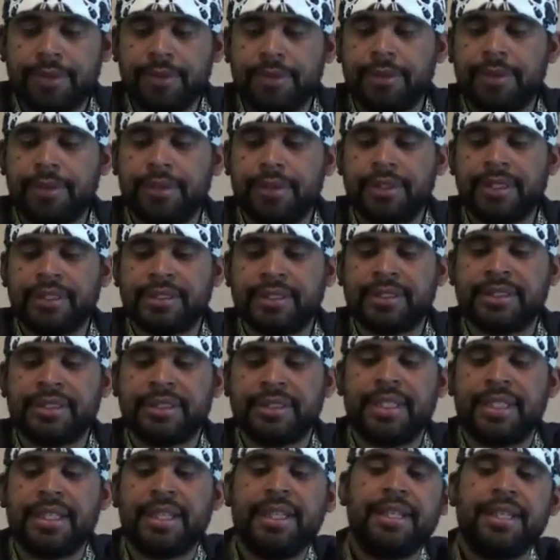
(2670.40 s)

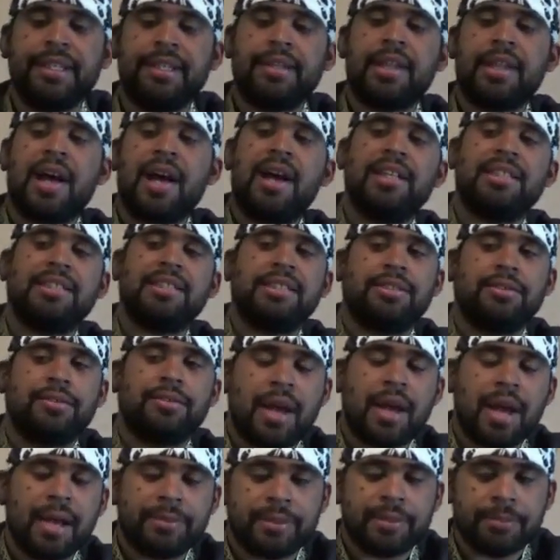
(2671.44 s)
this is The
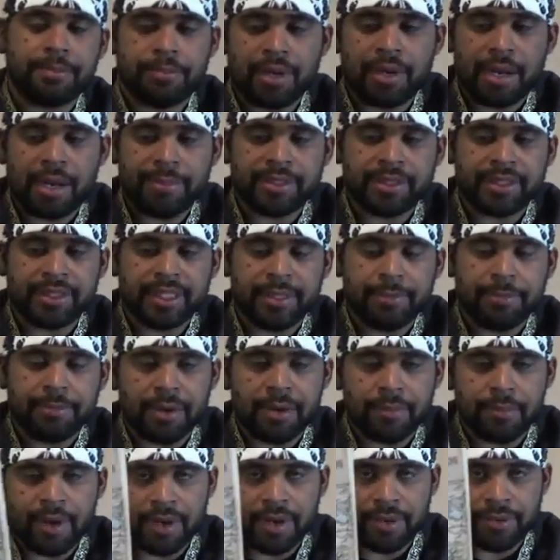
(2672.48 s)
Lost Tribes in Promised
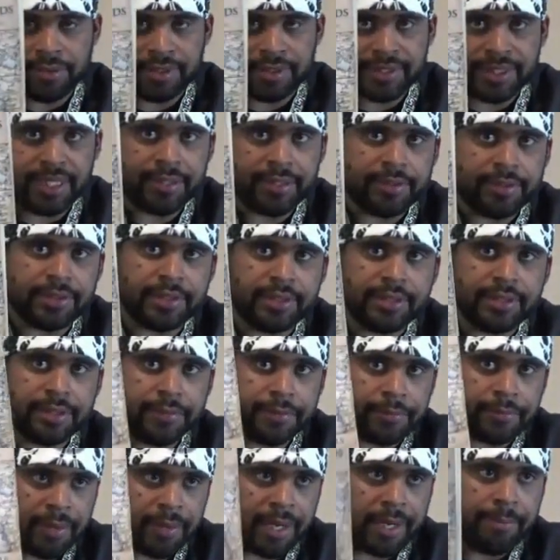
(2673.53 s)
Land by Ronald Sanders.
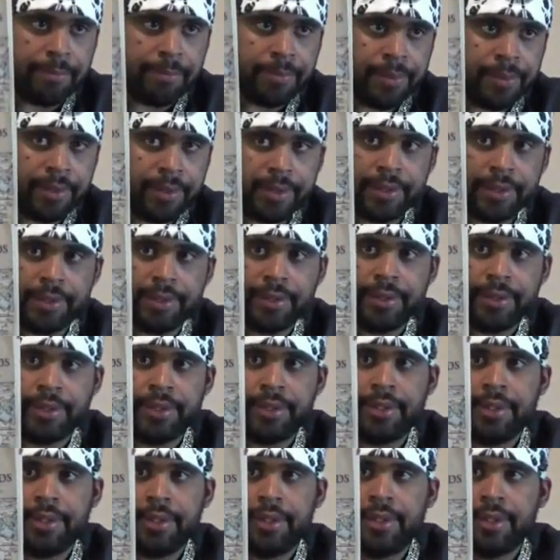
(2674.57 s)
This is a great book.
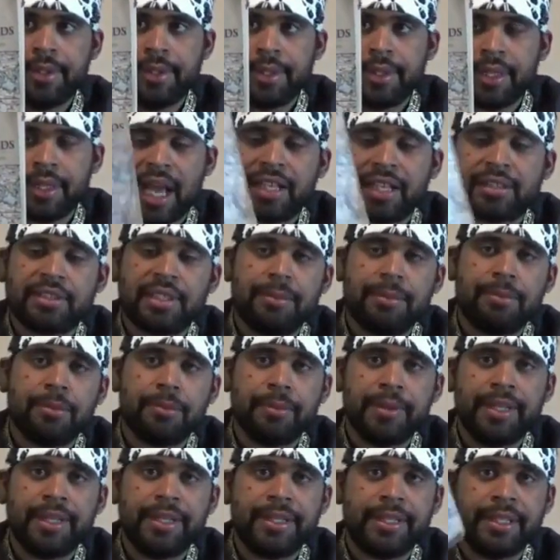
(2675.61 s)

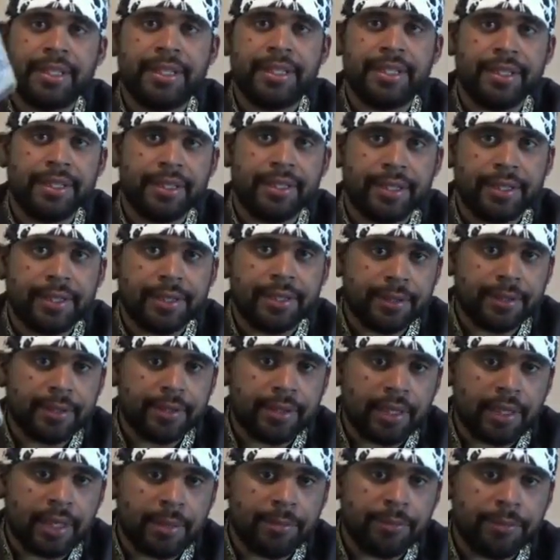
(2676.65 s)
Actually, I'm
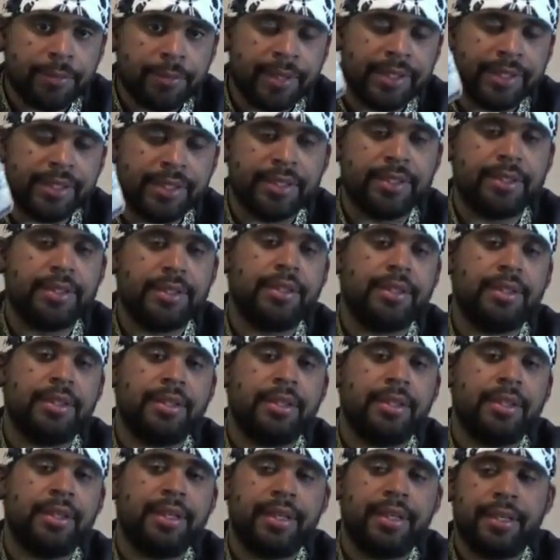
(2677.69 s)
gonna read the
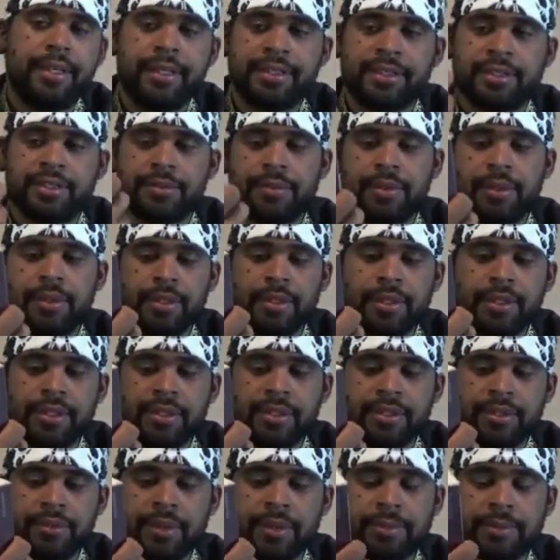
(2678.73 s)

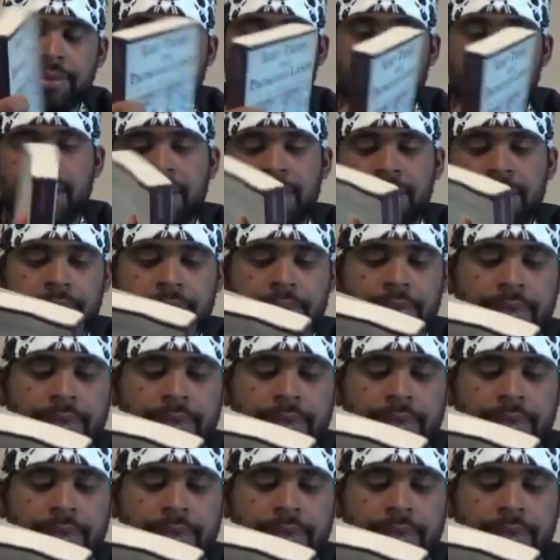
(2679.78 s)
description